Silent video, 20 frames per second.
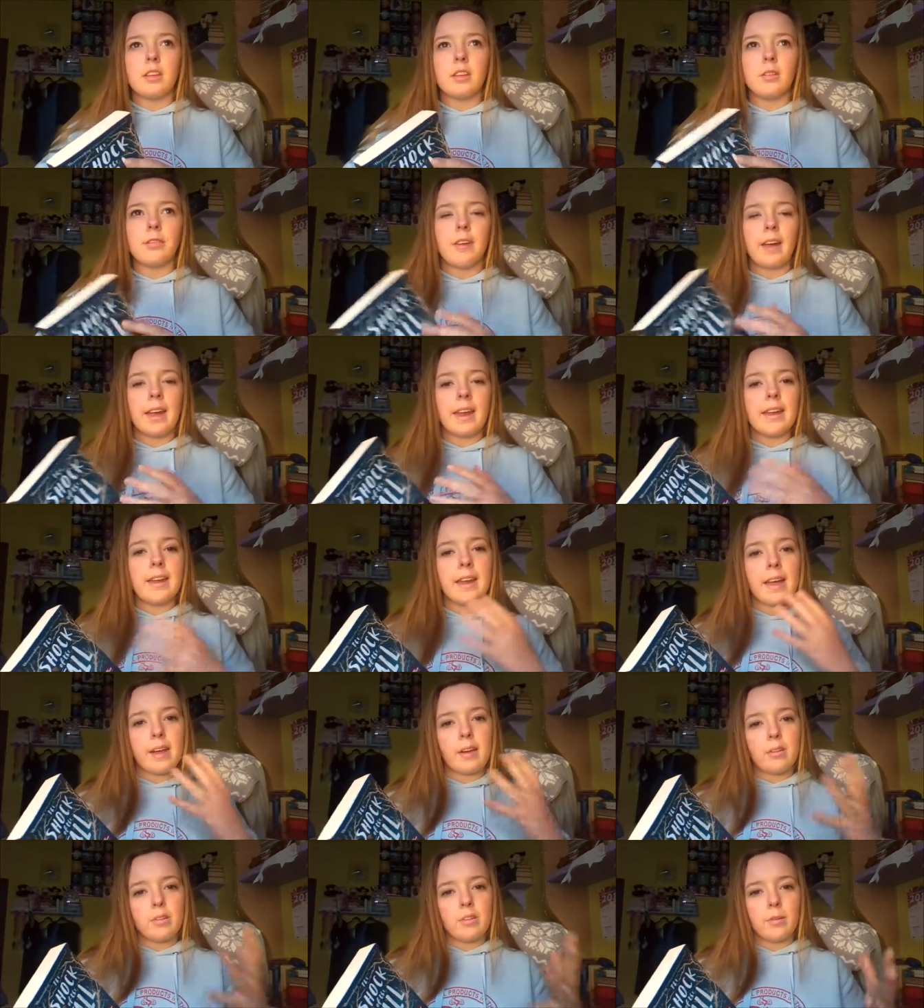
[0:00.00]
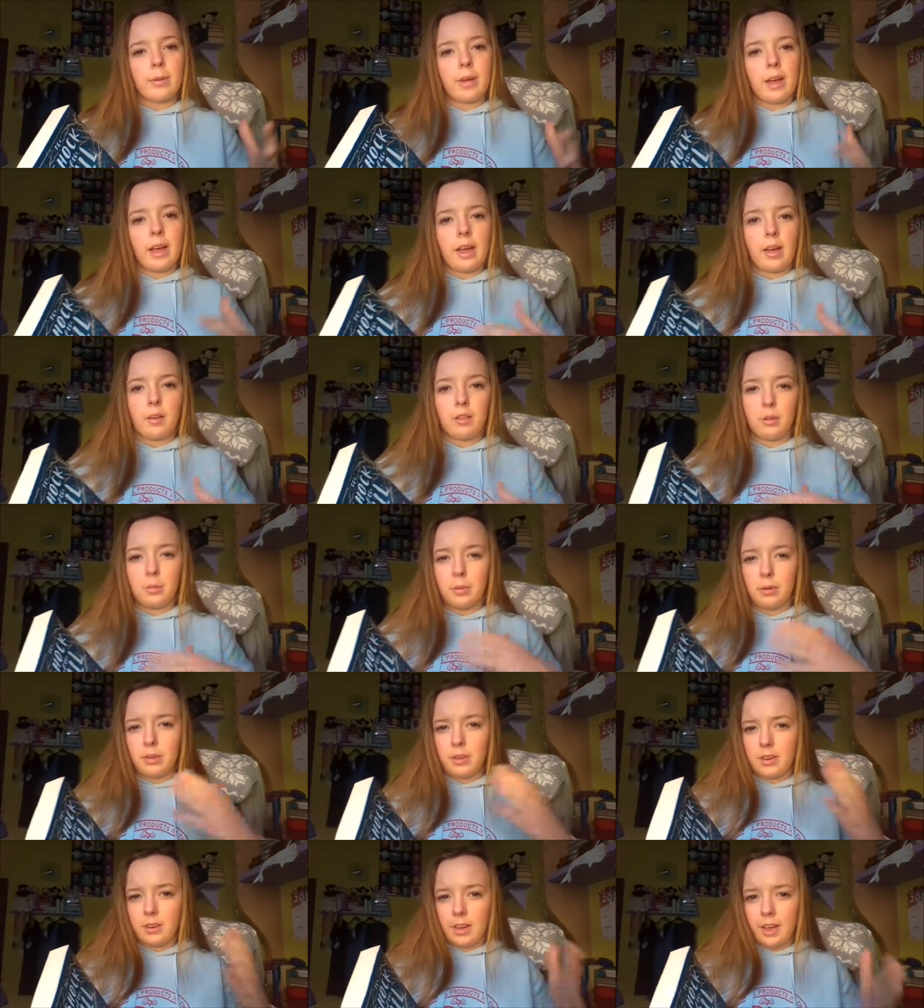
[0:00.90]
you find out about how the
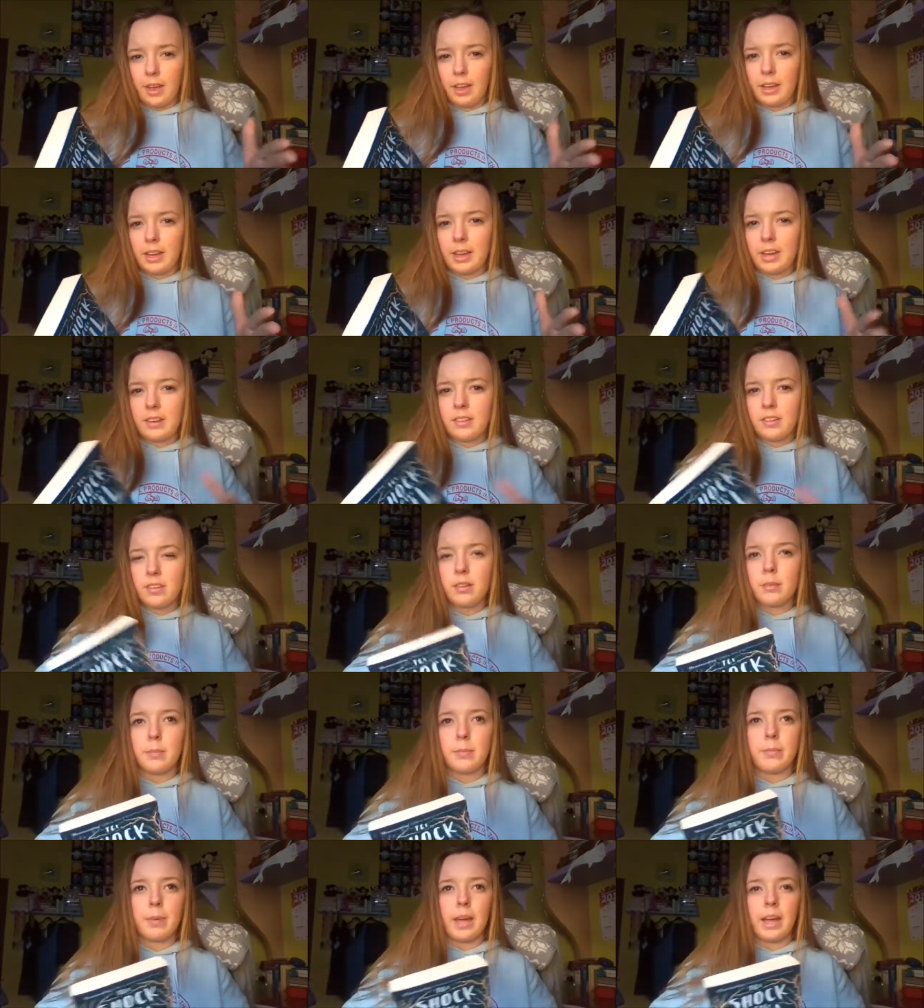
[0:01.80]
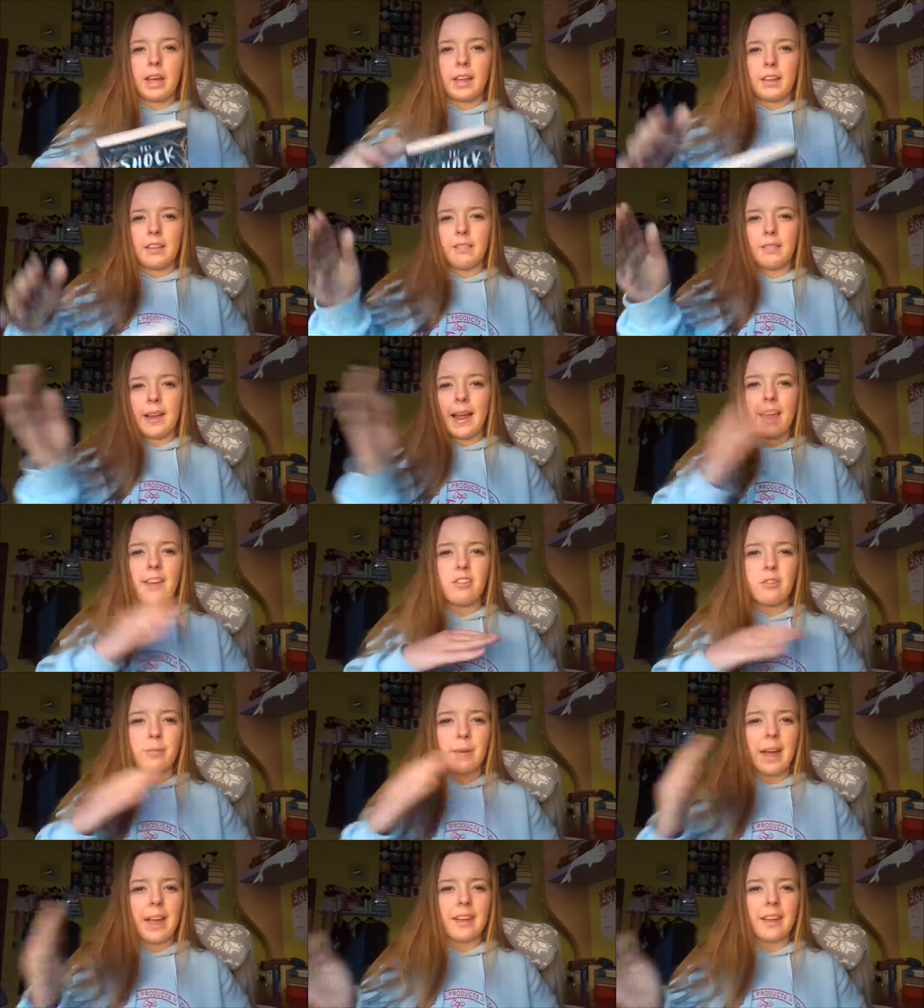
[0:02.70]
brother died by
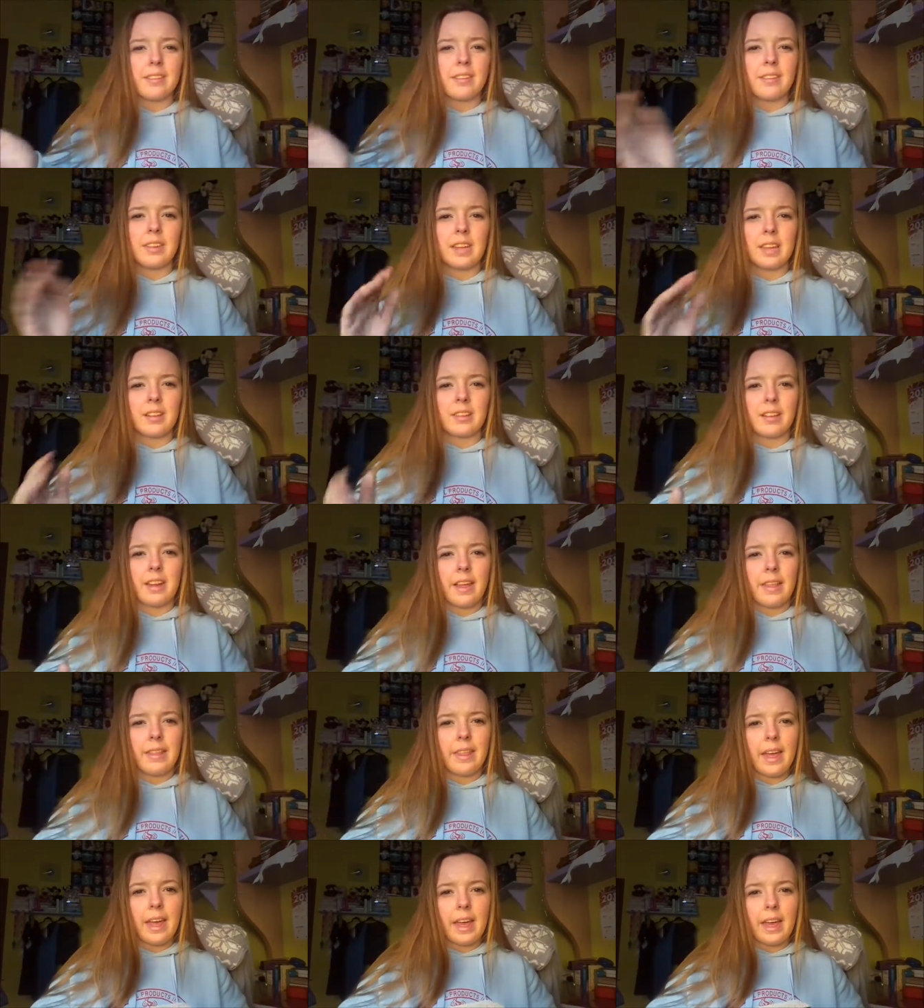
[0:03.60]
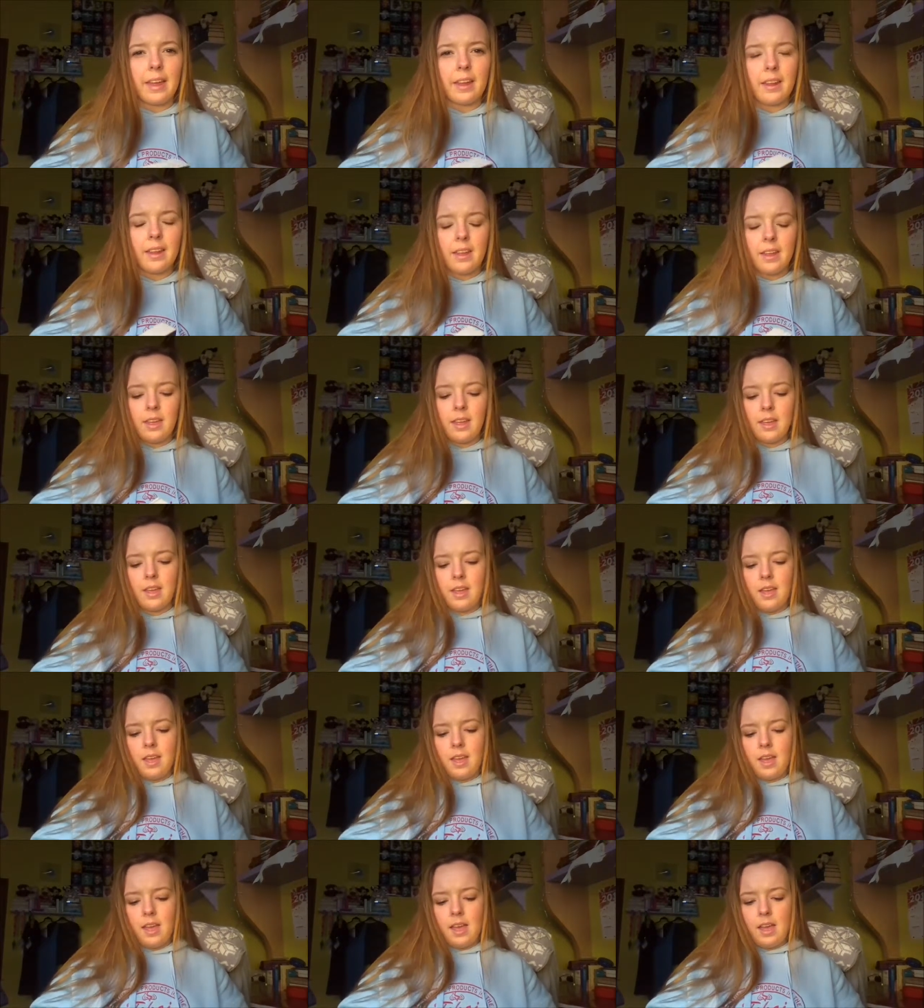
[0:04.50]
flashbacks and things like that,
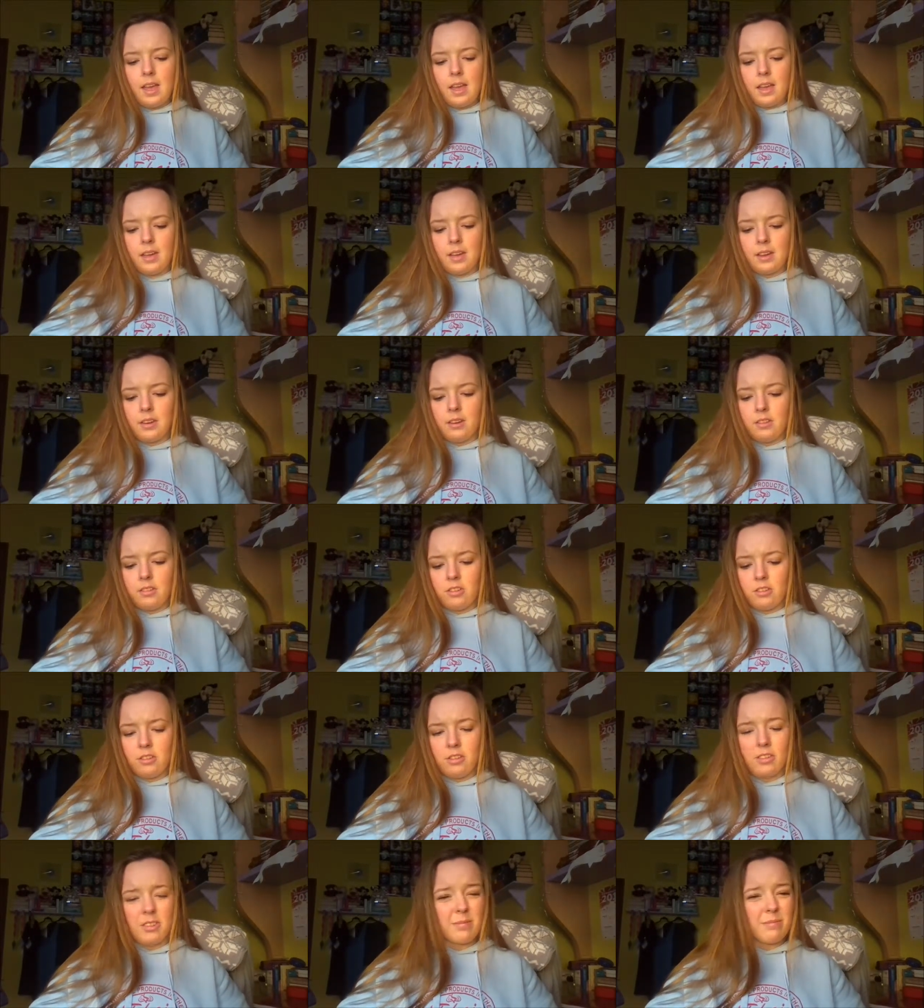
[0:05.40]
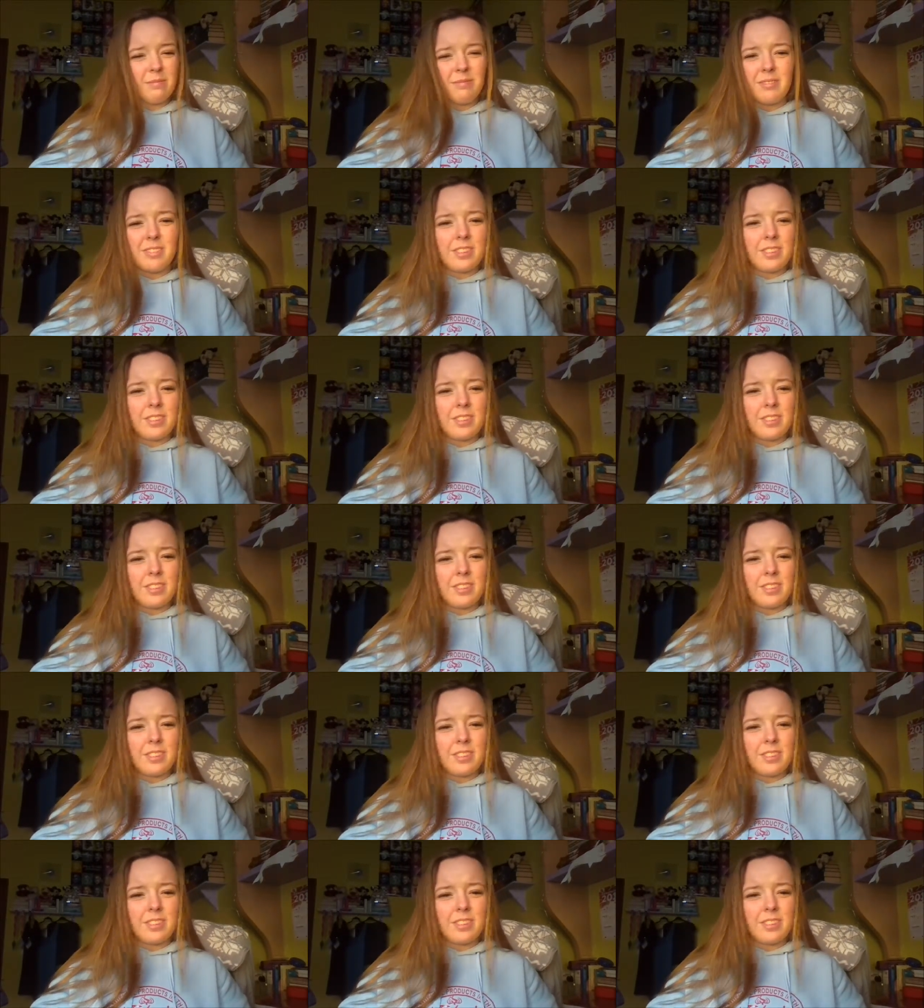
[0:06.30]
and just,